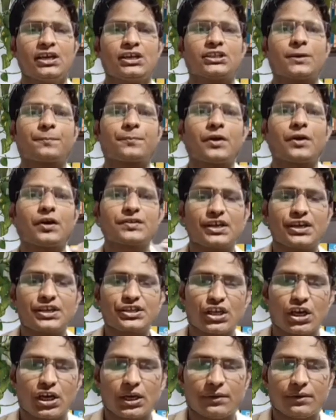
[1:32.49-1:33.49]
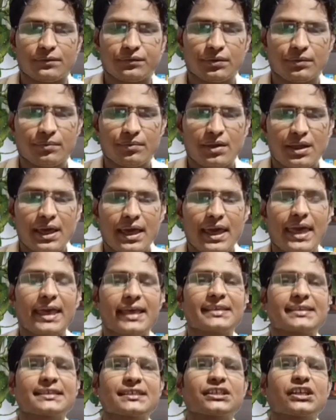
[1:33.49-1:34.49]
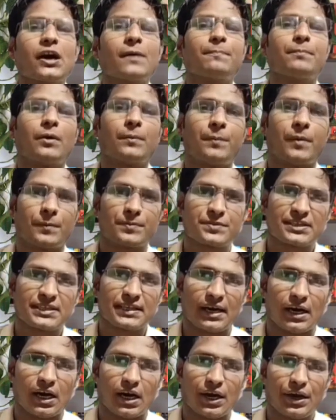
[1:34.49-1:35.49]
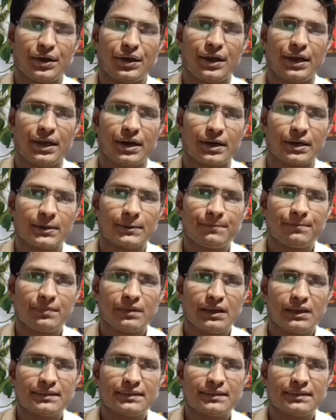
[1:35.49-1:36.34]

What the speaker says: the process of extra puff of air